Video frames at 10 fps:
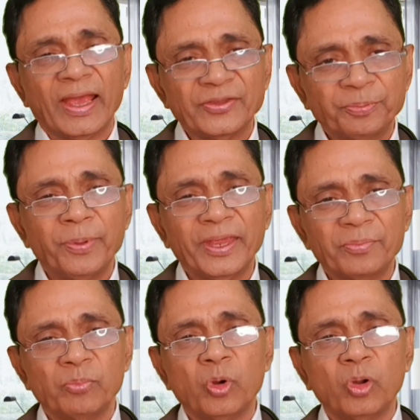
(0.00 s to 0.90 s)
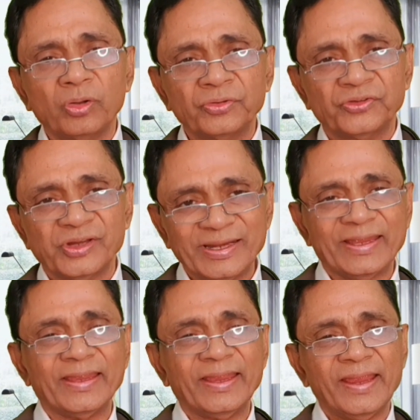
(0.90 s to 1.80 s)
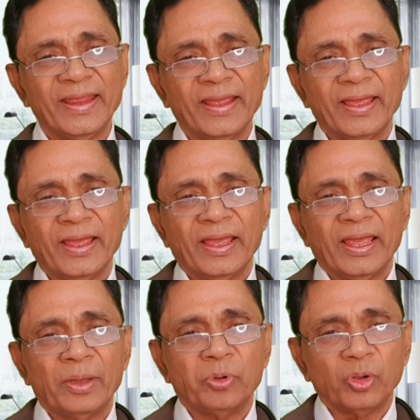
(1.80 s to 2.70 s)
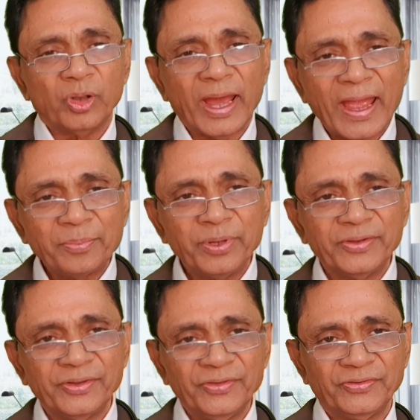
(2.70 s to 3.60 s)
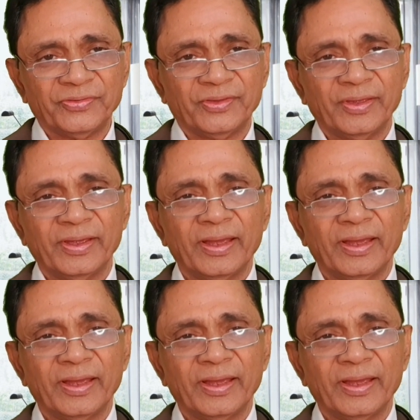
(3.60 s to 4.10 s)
I speak mostly about diabetes,